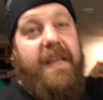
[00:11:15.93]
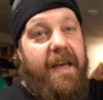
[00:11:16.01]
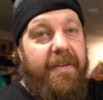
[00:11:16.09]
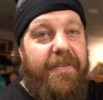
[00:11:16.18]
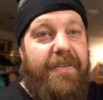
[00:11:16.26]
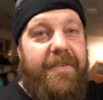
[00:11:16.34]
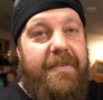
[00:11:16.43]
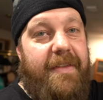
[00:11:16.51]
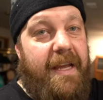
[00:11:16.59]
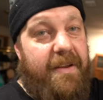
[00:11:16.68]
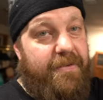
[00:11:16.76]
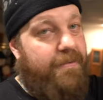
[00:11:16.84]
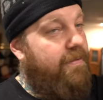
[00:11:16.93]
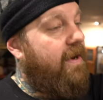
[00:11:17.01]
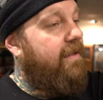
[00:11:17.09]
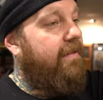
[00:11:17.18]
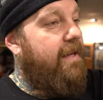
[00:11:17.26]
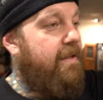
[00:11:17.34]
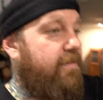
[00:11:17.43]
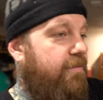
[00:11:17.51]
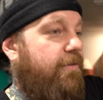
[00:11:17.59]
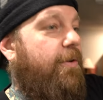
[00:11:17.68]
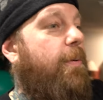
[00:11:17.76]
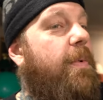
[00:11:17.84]
Yes, that is right, ladies
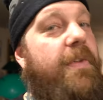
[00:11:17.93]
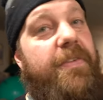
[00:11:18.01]
and gentlemen.